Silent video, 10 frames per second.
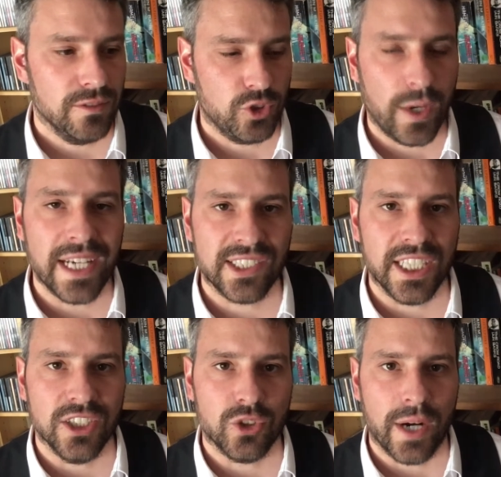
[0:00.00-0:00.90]
dress
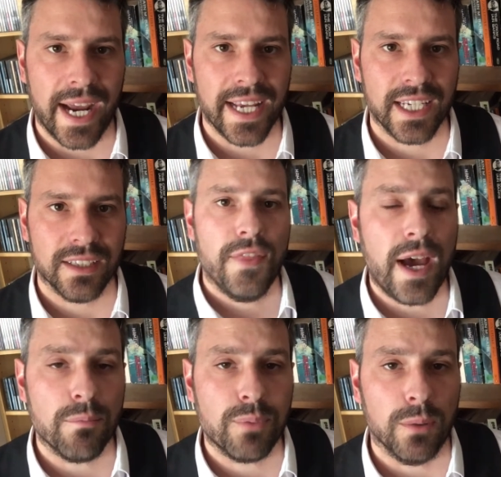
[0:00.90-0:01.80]
in drag.
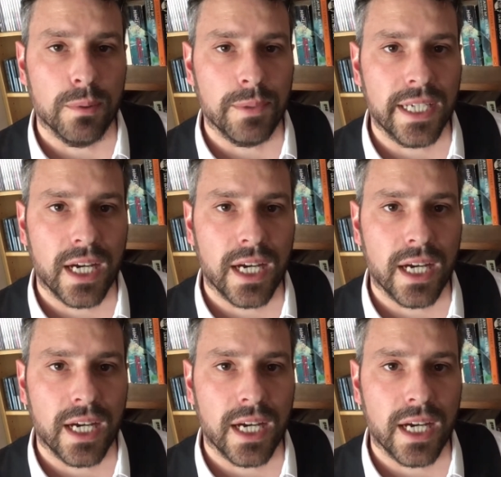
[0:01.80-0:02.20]
That probably